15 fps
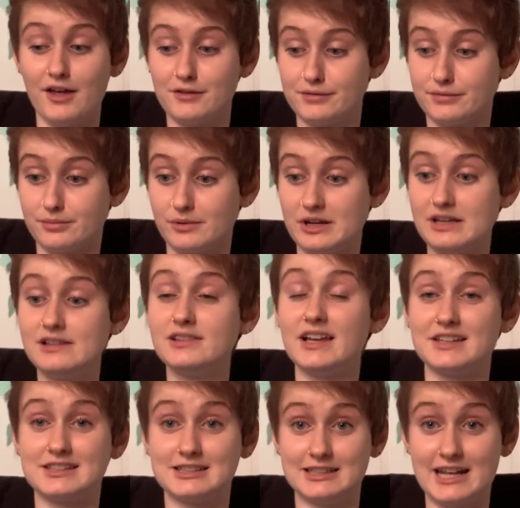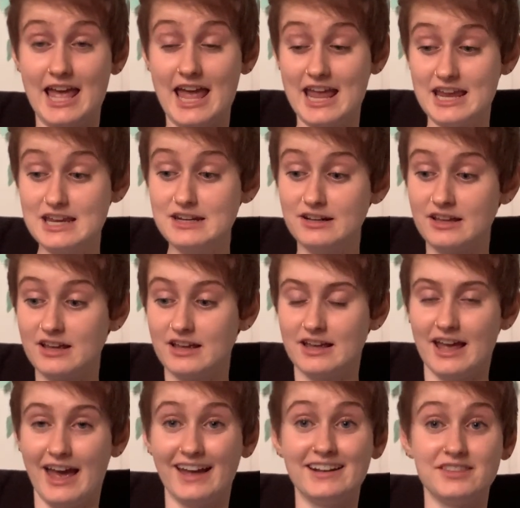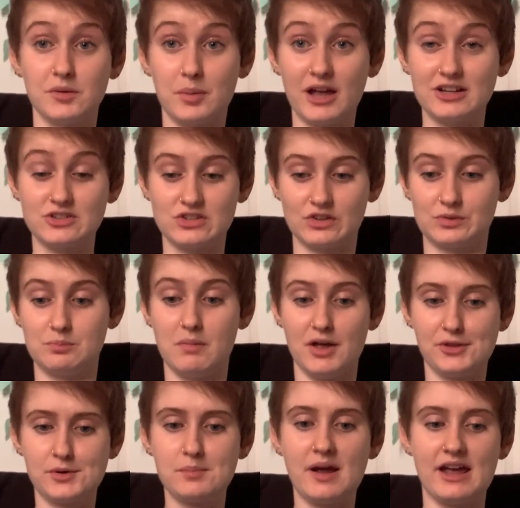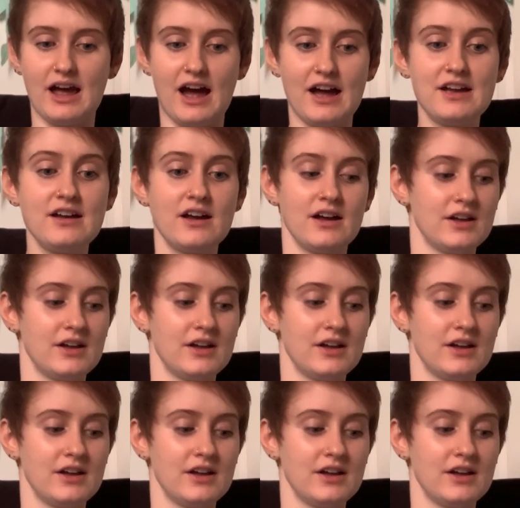3, Lesson 8, and the page says Mother May I.